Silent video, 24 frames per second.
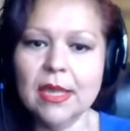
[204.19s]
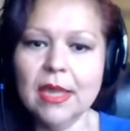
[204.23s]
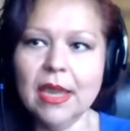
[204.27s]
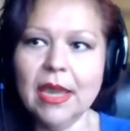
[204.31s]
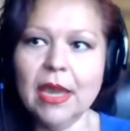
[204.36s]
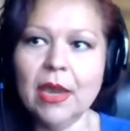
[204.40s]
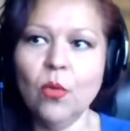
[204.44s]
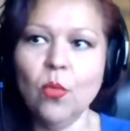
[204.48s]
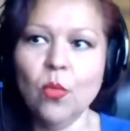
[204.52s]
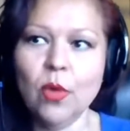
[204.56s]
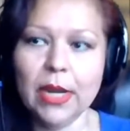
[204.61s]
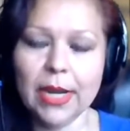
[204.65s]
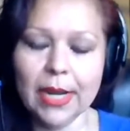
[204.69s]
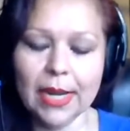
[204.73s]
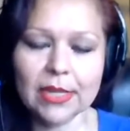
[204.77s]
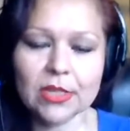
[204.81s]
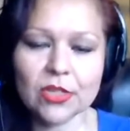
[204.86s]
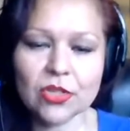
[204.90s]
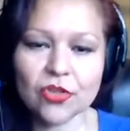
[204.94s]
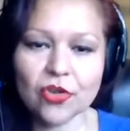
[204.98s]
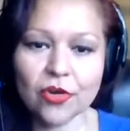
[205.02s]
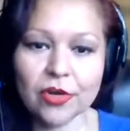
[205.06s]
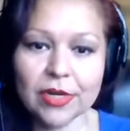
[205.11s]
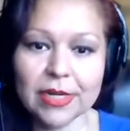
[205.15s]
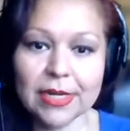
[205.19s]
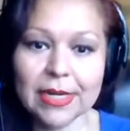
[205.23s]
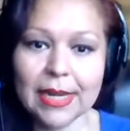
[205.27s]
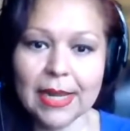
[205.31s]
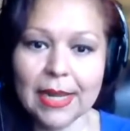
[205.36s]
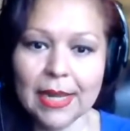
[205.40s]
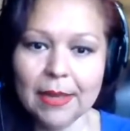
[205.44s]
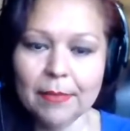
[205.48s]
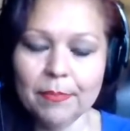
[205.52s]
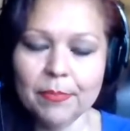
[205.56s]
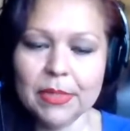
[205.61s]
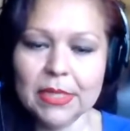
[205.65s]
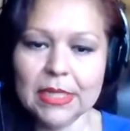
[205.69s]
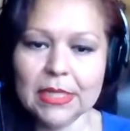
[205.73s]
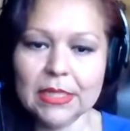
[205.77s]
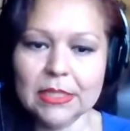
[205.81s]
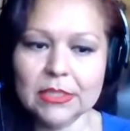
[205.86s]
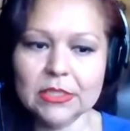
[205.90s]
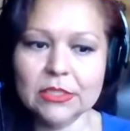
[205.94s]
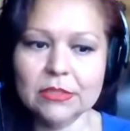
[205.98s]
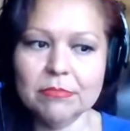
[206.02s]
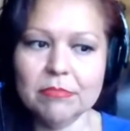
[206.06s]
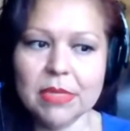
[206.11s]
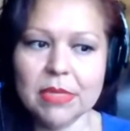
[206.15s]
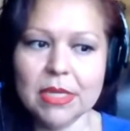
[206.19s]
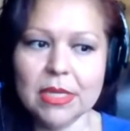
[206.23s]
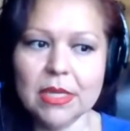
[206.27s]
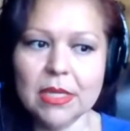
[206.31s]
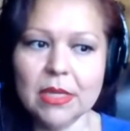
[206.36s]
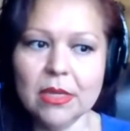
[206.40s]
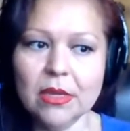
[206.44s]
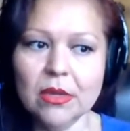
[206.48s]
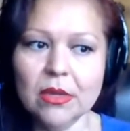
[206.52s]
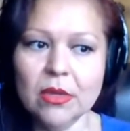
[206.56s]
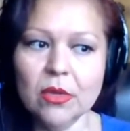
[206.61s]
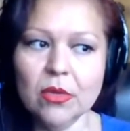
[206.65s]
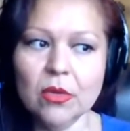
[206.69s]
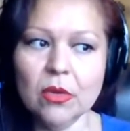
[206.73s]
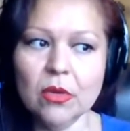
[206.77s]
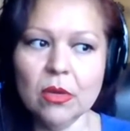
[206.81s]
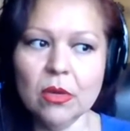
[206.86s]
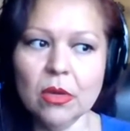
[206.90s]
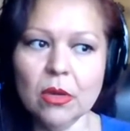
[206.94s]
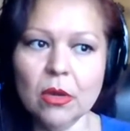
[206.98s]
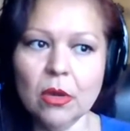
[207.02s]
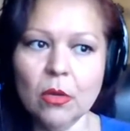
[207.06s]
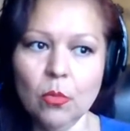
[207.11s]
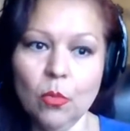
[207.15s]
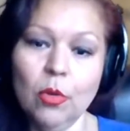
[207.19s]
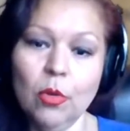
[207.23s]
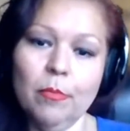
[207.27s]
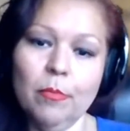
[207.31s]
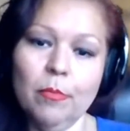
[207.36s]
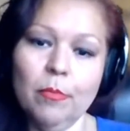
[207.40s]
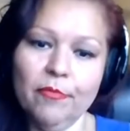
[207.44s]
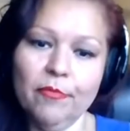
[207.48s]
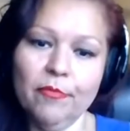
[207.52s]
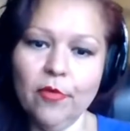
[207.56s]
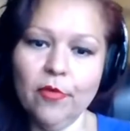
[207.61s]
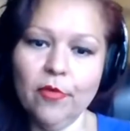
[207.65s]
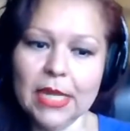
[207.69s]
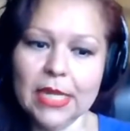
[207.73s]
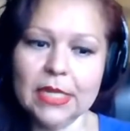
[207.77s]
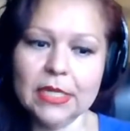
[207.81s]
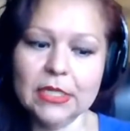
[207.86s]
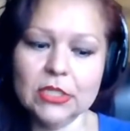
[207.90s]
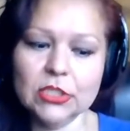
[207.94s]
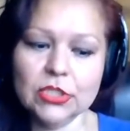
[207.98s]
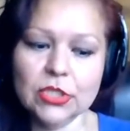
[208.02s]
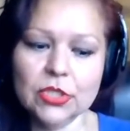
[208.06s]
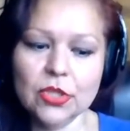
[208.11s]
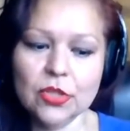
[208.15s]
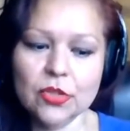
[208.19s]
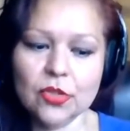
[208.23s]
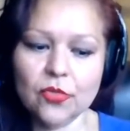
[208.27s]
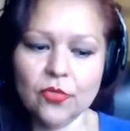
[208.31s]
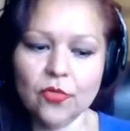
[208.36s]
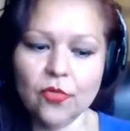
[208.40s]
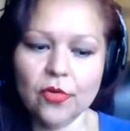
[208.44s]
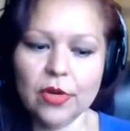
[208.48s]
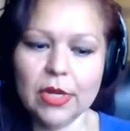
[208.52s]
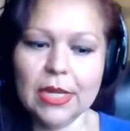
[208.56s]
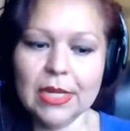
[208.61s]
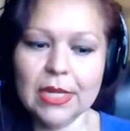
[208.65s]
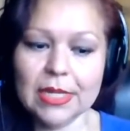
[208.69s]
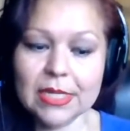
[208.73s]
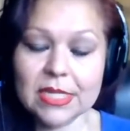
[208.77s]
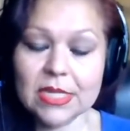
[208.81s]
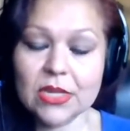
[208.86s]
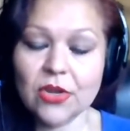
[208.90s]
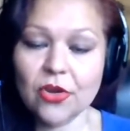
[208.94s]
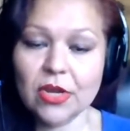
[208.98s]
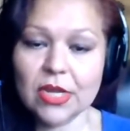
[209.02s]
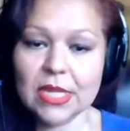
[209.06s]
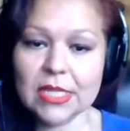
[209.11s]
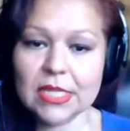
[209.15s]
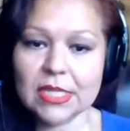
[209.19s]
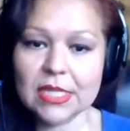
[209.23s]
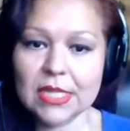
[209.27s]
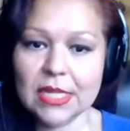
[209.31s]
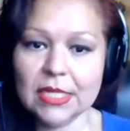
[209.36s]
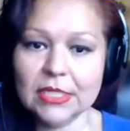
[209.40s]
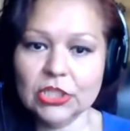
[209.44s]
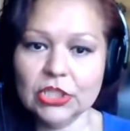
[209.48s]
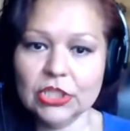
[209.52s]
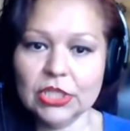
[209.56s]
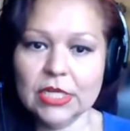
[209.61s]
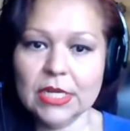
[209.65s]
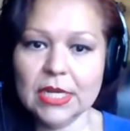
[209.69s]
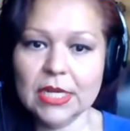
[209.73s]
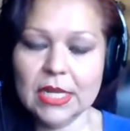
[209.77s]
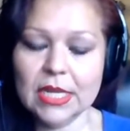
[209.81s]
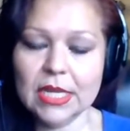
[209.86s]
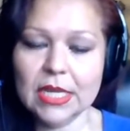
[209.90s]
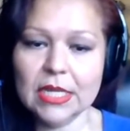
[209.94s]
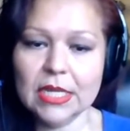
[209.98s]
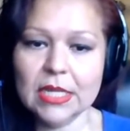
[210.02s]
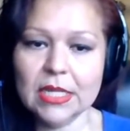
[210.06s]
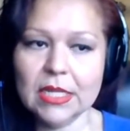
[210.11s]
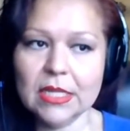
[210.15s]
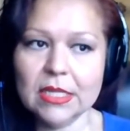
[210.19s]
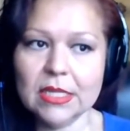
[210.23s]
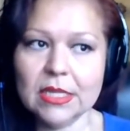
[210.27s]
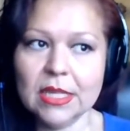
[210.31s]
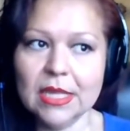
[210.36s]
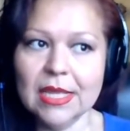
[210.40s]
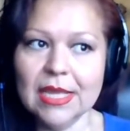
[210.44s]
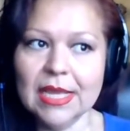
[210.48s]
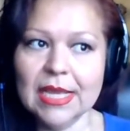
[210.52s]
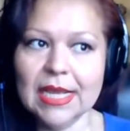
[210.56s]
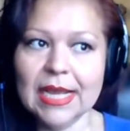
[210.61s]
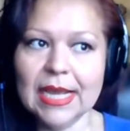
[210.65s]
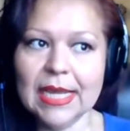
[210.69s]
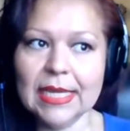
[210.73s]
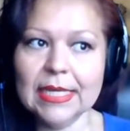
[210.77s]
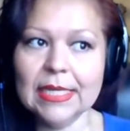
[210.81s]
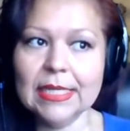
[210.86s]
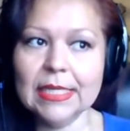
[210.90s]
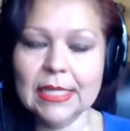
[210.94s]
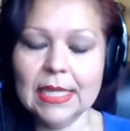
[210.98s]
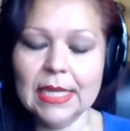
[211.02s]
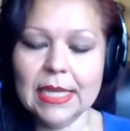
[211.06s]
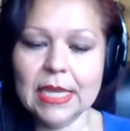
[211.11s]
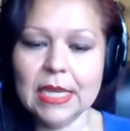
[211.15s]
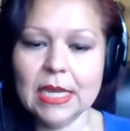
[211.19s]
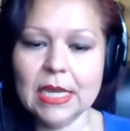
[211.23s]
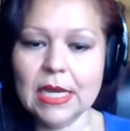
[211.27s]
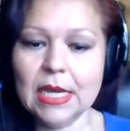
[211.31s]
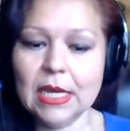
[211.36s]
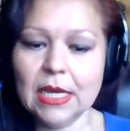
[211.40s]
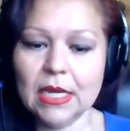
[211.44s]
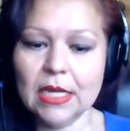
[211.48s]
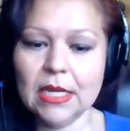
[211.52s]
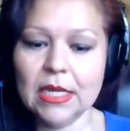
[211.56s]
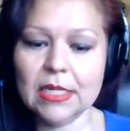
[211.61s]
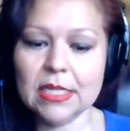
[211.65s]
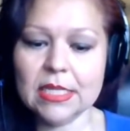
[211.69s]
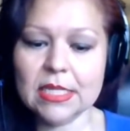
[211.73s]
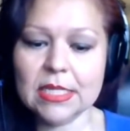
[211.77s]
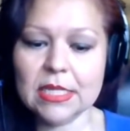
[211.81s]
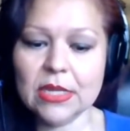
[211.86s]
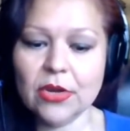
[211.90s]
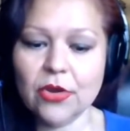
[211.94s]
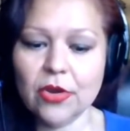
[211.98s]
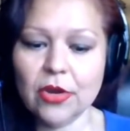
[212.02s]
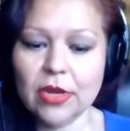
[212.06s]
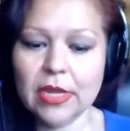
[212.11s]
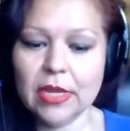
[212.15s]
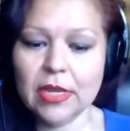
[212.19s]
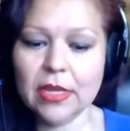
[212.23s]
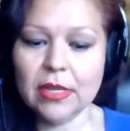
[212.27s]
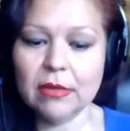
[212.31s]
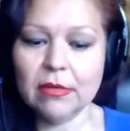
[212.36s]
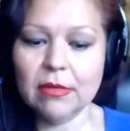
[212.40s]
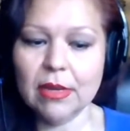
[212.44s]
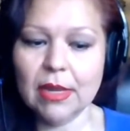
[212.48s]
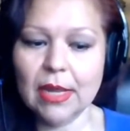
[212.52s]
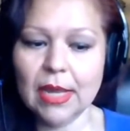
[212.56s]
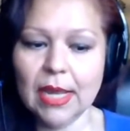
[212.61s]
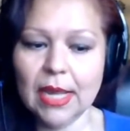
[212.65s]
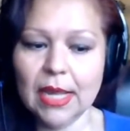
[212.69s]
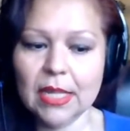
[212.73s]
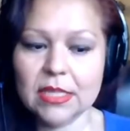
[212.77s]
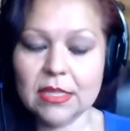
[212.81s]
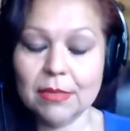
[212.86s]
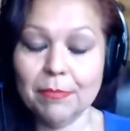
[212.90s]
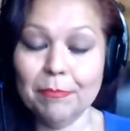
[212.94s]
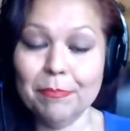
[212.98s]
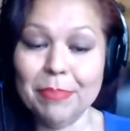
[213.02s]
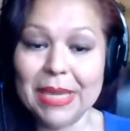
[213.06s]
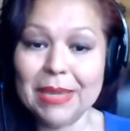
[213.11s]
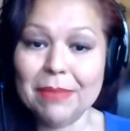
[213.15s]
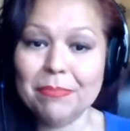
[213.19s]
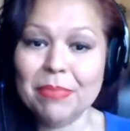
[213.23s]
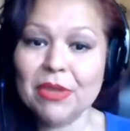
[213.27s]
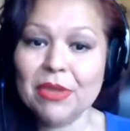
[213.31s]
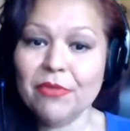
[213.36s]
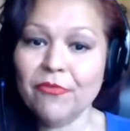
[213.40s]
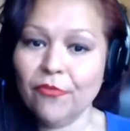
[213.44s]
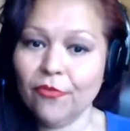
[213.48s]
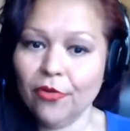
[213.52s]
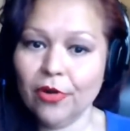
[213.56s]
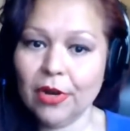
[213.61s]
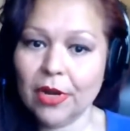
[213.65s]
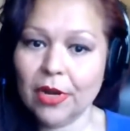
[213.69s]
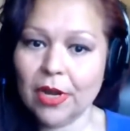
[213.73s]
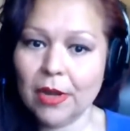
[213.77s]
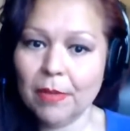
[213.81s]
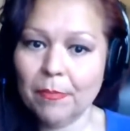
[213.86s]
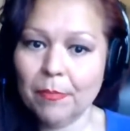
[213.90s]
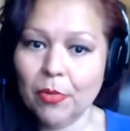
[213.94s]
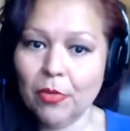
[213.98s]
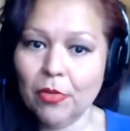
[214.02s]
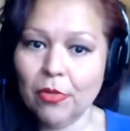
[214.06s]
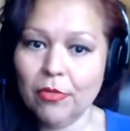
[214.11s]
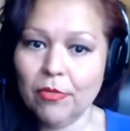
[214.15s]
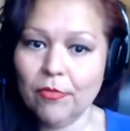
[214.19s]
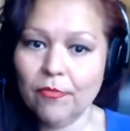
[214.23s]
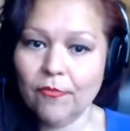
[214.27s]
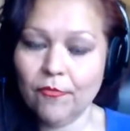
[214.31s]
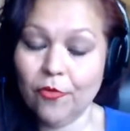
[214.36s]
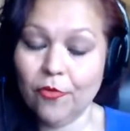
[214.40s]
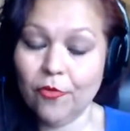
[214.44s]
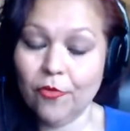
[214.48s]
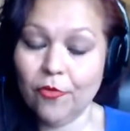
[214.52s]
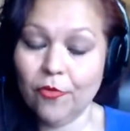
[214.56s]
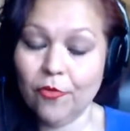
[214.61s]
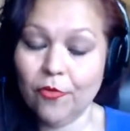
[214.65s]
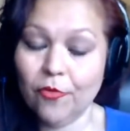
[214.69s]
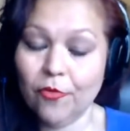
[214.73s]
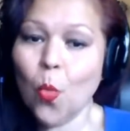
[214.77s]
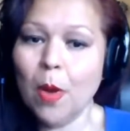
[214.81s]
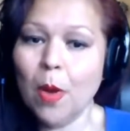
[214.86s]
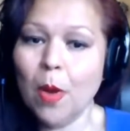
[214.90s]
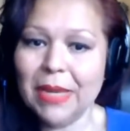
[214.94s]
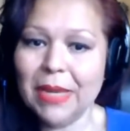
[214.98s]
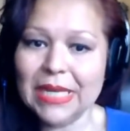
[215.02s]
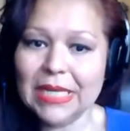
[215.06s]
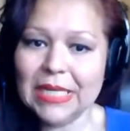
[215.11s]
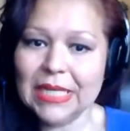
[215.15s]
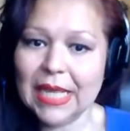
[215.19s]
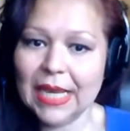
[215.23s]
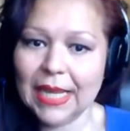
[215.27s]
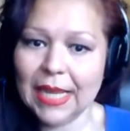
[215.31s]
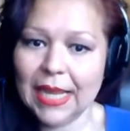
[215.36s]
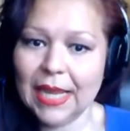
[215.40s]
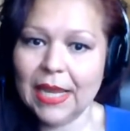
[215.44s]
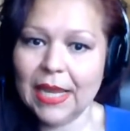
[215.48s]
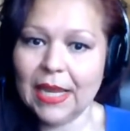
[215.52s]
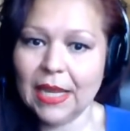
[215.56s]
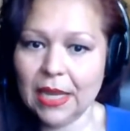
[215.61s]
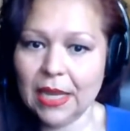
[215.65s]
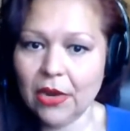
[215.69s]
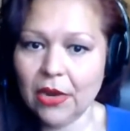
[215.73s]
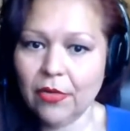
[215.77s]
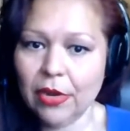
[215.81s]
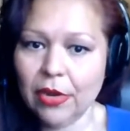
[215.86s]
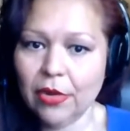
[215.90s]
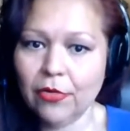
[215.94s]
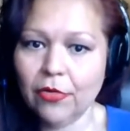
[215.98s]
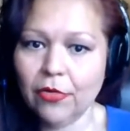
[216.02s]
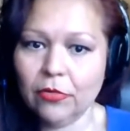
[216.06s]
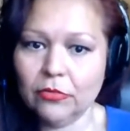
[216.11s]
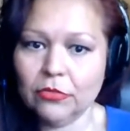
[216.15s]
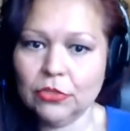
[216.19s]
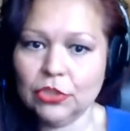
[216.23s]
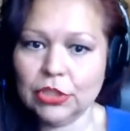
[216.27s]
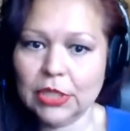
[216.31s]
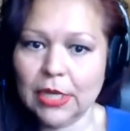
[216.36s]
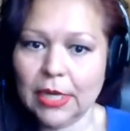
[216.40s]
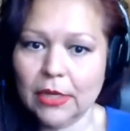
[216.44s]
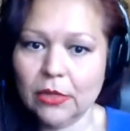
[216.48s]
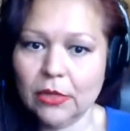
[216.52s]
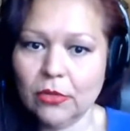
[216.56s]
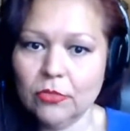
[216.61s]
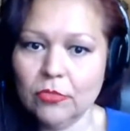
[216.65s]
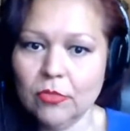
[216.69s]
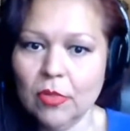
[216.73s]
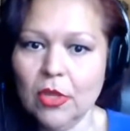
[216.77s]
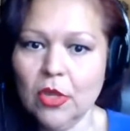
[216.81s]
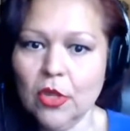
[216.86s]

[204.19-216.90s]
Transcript: And what started happening to me, well, before I get into the story, a surrogate session is kind of like a surrogate has a baby for a couple, for a woman that can't carry her own child.